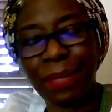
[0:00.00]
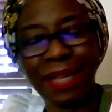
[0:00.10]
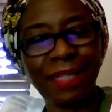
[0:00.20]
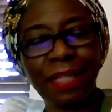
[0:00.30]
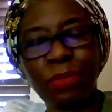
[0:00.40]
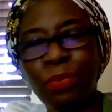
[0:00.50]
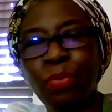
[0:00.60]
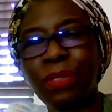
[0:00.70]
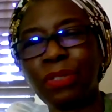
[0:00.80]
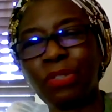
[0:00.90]
but I said it
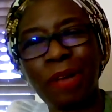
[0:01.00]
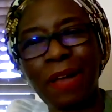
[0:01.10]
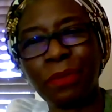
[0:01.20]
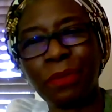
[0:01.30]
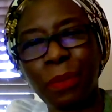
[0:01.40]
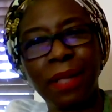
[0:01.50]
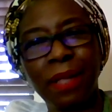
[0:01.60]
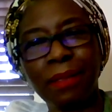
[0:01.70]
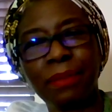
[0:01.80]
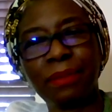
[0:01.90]
wouldn't travel well
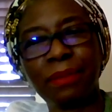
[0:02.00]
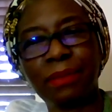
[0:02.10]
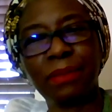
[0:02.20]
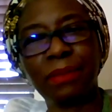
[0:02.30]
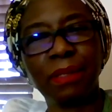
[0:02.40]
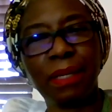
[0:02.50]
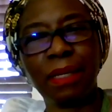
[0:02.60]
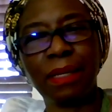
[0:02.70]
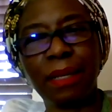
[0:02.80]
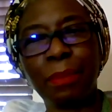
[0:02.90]

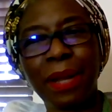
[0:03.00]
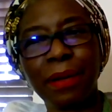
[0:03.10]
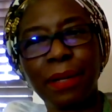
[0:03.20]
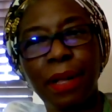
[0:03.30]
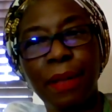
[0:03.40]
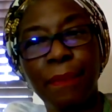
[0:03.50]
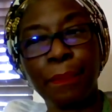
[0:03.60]
in America,